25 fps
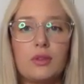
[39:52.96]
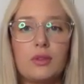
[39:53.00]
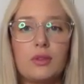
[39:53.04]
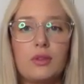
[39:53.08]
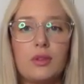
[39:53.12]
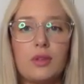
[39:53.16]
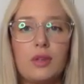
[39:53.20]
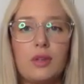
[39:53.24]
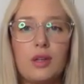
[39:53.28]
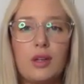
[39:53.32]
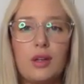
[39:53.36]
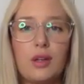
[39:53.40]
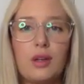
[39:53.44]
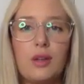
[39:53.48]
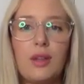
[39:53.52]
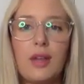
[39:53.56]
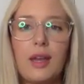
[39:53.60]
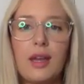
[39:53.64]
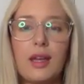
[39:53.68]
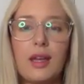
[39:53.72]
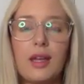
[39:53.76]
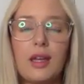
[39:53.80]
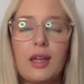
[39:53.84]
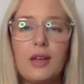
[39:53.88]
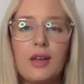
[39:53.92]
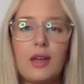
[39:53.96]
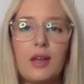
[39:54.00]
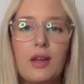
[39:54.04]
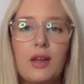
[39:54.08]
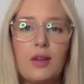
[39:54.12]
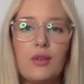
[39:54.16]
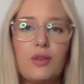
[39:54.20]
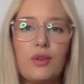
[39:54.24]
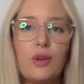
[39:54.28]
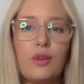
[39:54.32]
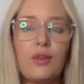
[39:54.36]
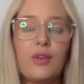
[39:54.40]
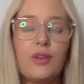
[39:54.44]
you know, like, and if
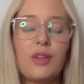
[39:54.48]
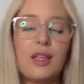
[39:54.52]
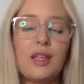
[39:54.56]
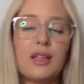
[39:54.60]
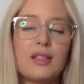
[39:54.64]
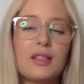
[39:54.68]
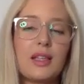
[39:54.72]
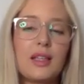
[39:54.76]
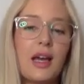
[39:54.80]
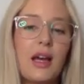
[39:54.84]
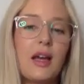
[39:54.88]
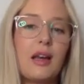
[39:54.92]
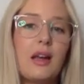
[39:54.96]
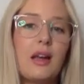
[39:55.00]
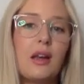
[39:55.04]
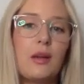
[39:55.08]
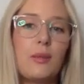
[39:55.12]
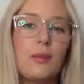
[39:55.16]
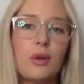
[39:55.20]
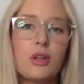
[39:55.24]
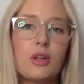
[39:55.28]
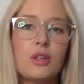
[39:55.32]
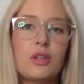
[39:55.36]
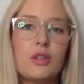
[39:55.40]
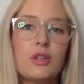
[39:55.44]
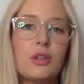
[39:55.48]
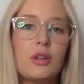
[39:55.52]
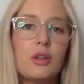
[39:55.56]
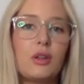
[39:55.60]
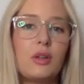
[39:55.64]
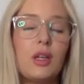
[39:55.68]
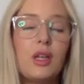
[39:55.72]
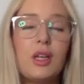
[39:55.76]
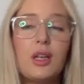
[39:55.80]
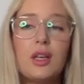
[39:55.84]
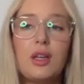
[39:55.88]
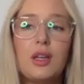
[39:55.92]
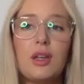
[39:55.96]
you're feeling sad and emotional,
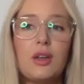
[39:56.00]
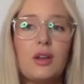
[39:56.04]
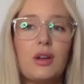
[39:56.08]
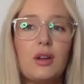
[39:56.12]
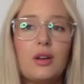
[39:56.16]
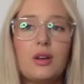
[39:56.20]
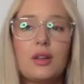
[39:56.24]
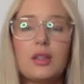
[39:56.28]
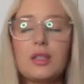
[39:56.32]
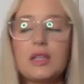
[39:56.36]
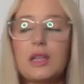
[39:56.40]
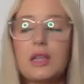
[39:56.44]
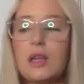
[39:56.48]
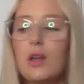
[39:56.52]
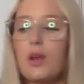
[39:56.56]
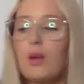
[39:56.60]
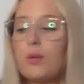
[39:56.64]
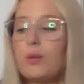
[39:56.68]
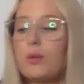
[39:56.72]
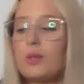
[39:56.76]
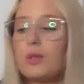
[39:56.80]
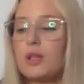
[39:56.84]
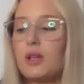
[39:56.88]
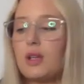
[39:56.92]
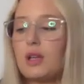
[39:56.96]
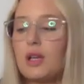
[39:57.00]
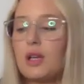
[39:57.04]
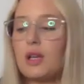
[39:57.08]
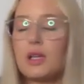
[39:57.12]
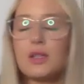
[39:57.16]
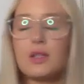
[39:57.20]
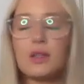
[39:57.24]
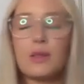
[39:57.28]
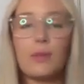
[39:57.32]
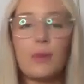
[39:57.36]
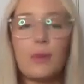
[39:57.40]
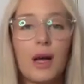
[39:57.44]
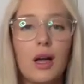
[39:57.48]
you're not going to see any opportunities.
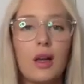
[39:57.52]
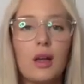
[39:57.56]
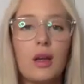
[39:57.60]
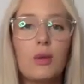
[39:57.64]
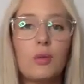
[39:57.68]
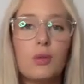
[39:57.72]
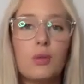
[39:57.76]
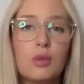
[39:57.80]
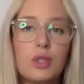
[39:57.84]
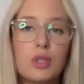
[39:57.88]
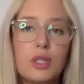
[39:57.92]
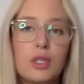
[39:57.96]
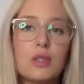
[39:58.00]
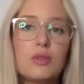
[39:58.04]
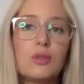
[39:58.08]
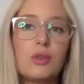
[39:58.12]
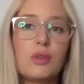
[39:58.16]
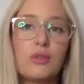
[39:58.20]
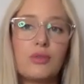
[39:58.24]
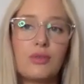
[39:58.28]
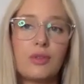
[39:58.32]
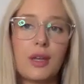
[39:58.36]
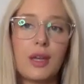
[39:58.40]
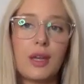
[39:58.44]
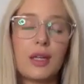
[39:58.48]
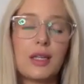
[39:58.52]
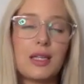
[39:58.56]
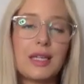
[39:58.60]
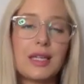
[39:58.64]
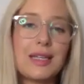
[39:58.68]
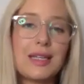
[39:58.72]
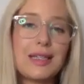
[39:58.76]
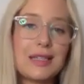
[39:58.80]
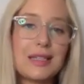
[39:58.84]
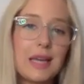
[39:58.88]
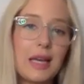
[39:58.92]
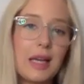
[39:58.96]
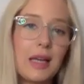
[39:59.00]
The market will just reflect
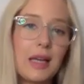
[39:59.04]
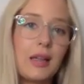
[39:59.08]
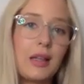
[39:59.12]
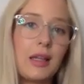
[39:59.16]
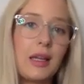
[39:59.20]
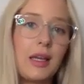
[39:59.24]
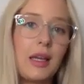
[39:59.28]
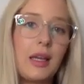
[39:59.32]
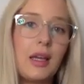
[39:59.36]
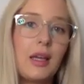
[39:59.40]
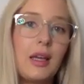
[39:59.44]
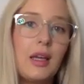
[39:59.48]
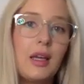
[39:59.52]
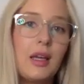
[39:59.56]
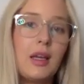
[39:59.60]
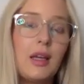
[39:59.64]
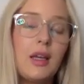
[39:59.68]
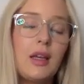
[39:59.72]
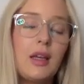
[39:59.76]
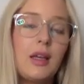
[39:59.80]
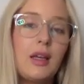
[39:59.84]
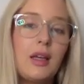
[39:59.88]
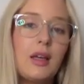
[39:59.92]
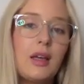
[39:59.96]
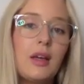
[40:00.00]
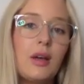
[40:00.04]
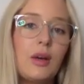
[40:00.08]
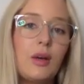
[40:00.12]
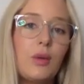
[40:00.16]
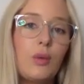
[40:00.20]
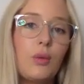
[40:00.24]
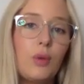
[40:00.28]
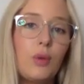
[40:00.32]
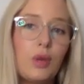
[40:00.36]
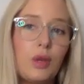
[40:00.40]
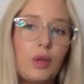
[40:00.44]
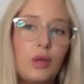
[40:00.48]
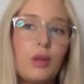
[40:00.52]
exactly
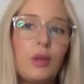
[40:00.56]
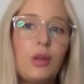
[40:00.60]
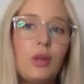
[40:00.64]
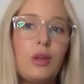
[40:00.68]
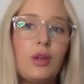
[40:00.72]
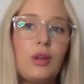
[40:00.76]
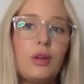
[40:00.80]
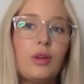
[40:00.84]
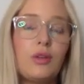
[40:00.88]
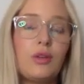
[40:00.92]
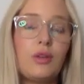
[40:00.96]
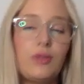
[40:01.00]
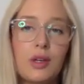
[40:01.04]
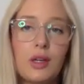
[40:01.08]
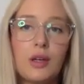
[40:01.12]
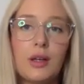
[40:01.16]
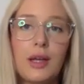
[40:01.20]
what you feel.